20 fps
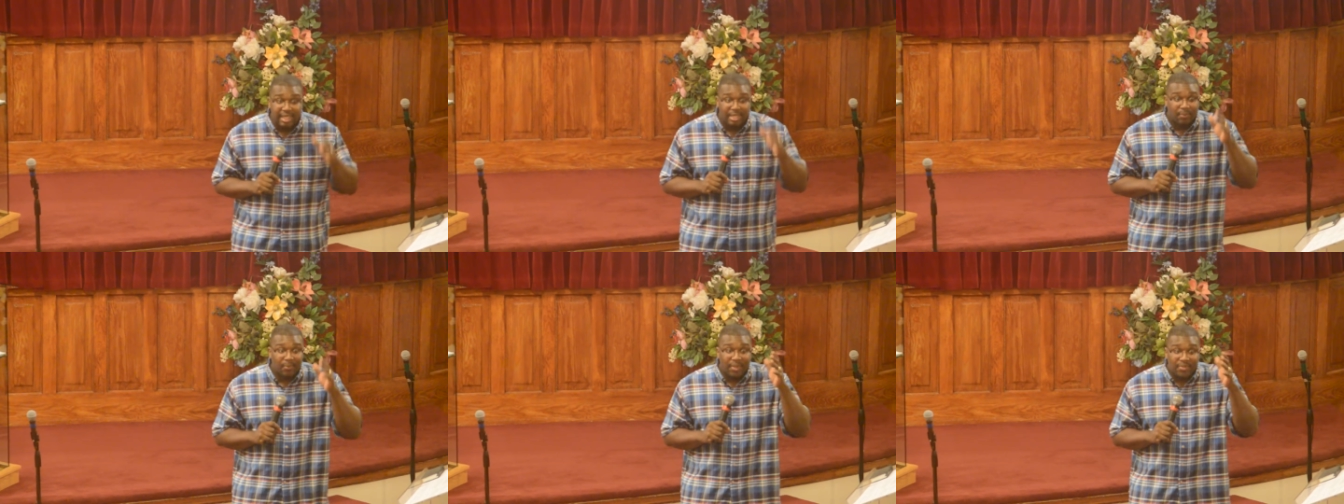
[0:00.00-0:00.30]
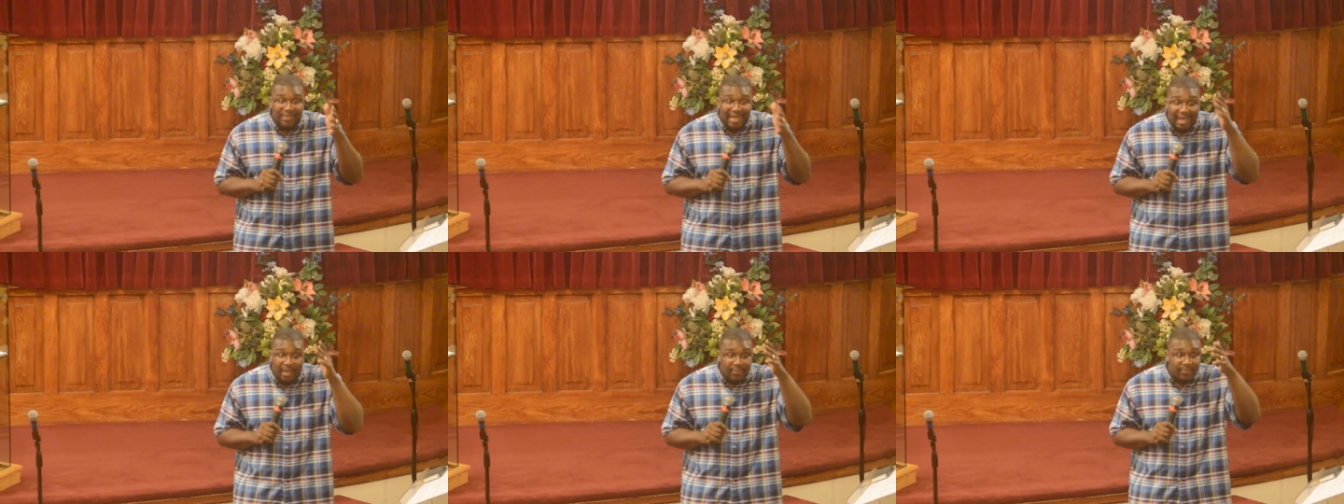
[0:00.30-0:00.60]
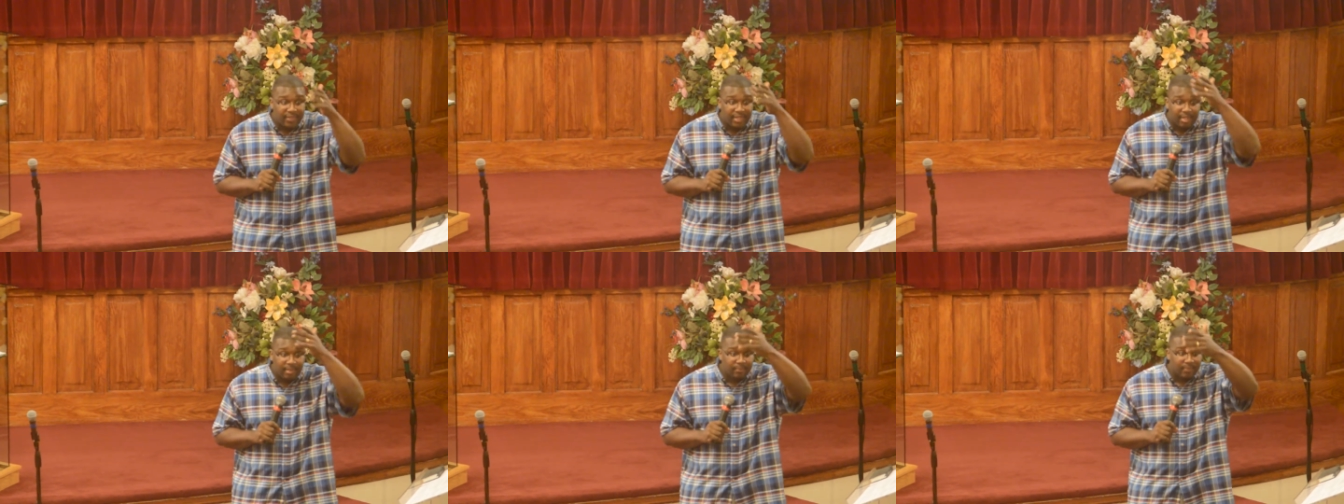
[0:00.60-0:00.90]
without
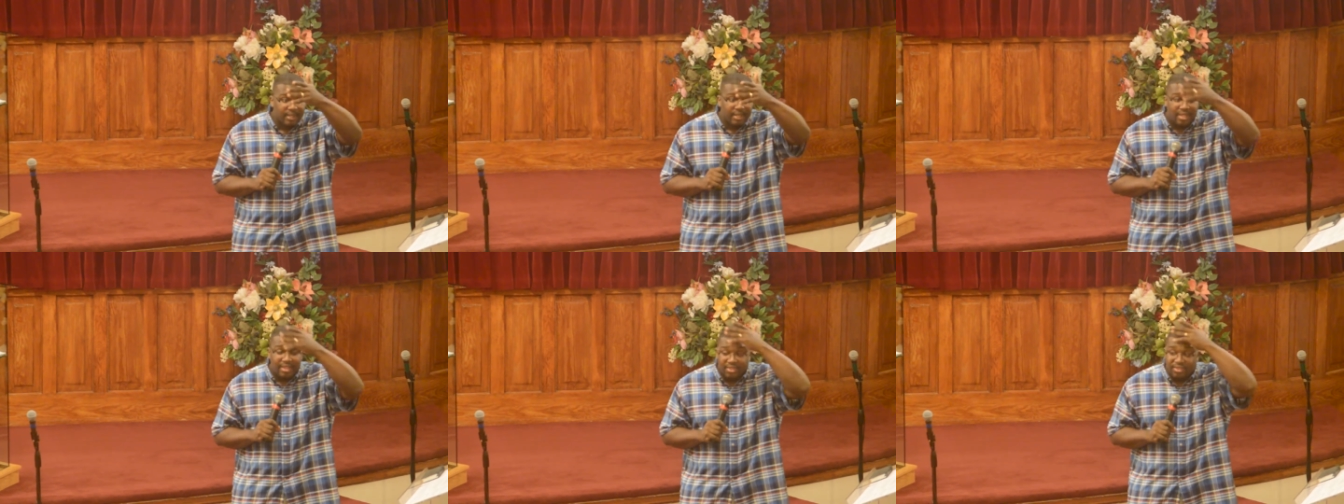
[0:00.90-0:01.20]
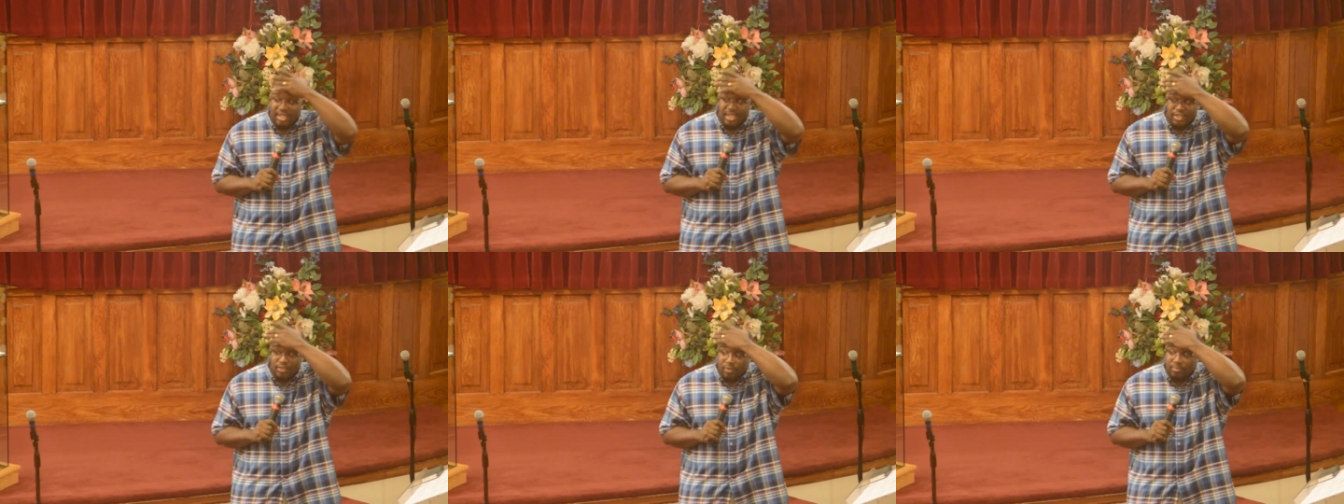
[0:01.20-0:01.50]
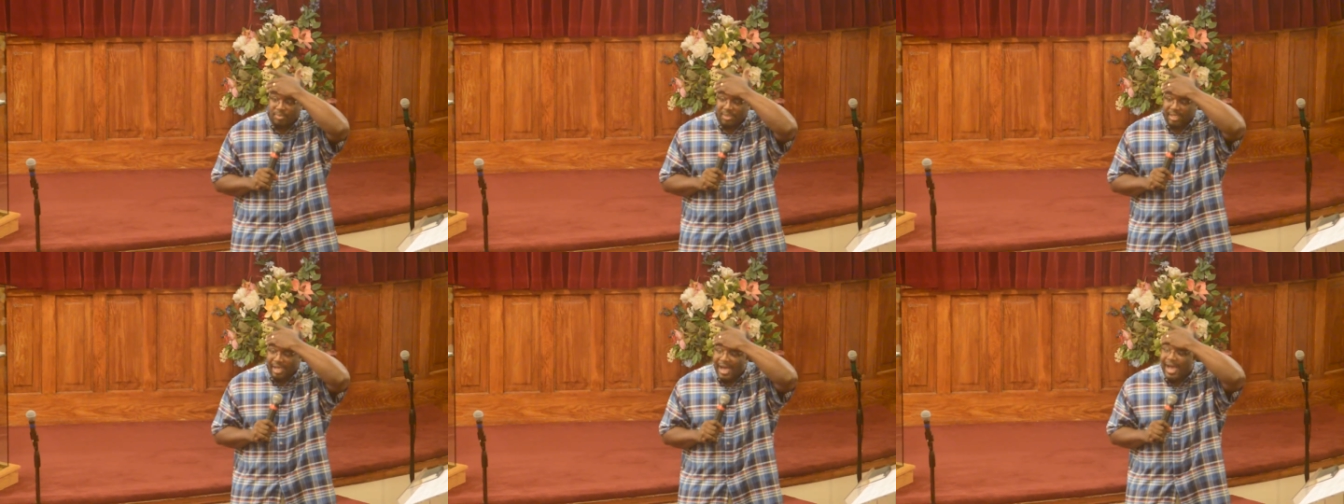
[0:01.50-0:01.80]
them, things would
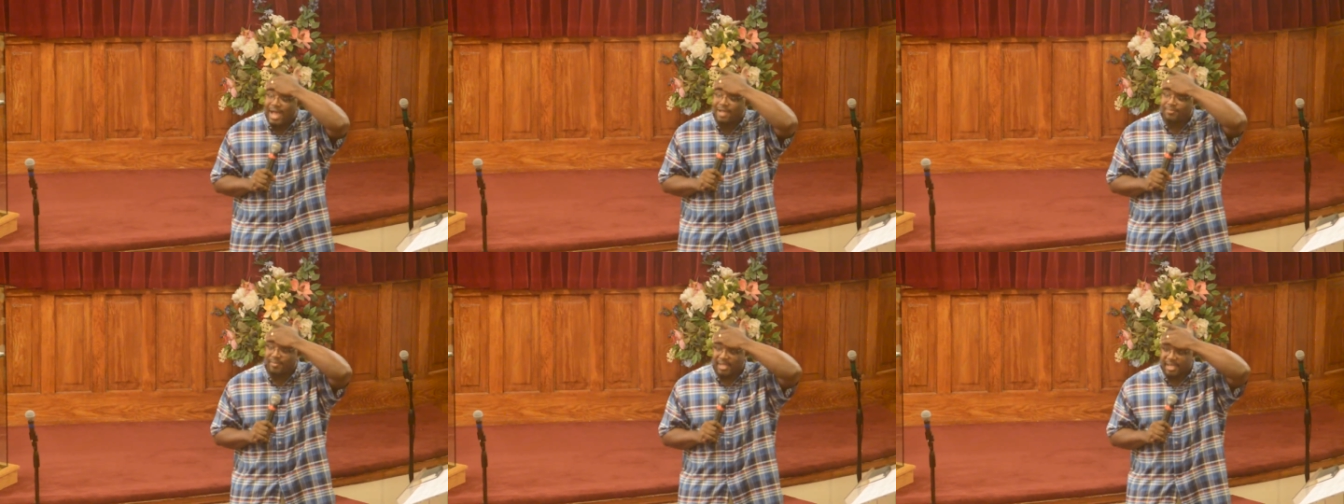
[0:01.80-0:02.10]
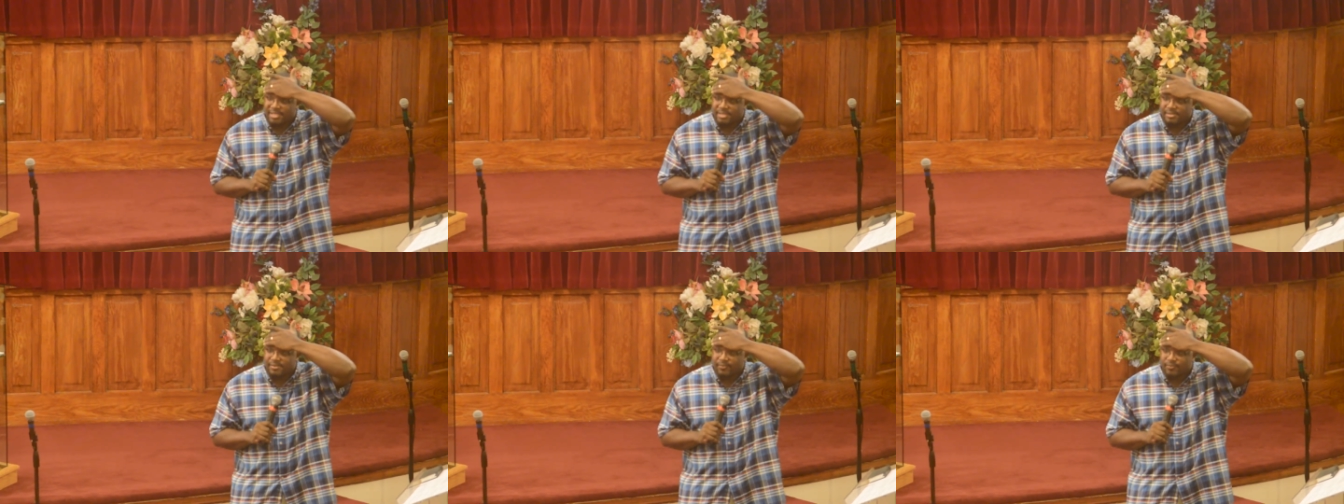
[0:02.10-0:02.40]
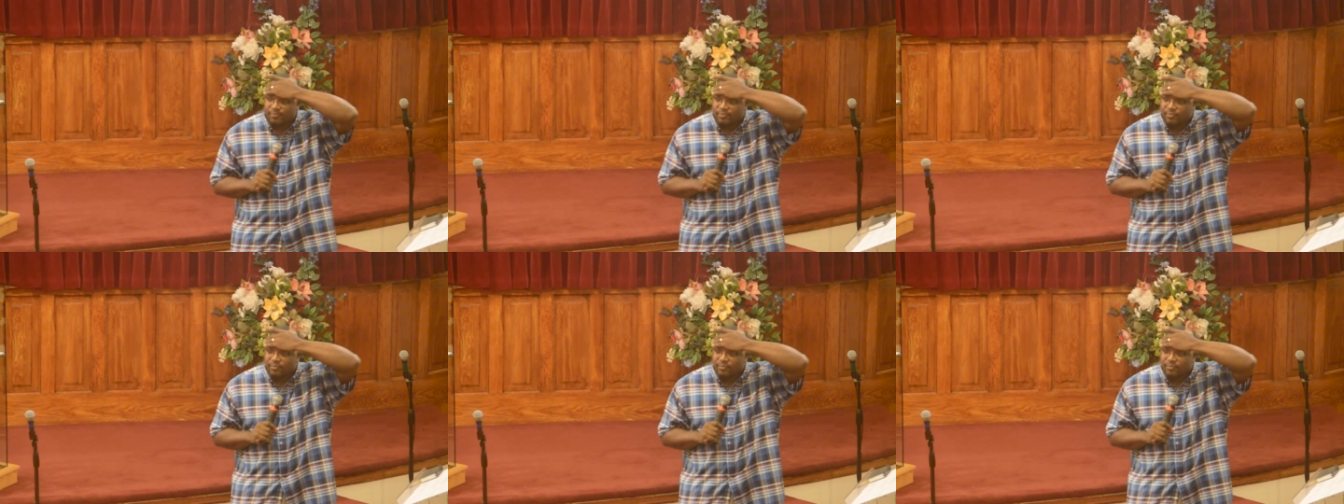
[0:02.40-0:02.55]
be a hot mess.